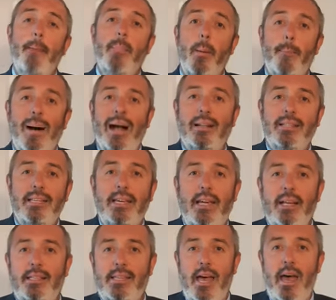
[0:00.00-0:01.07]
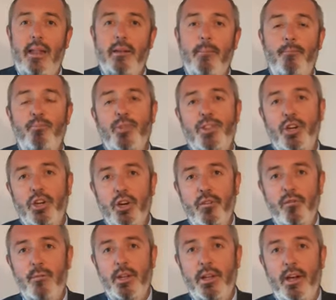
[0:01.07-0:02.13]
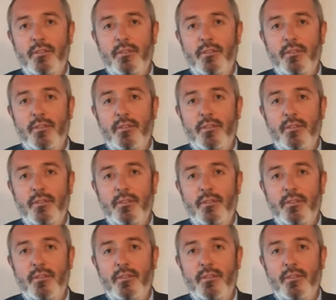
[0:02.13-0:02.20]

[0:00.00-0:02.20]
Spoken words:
But back to Year 10. The government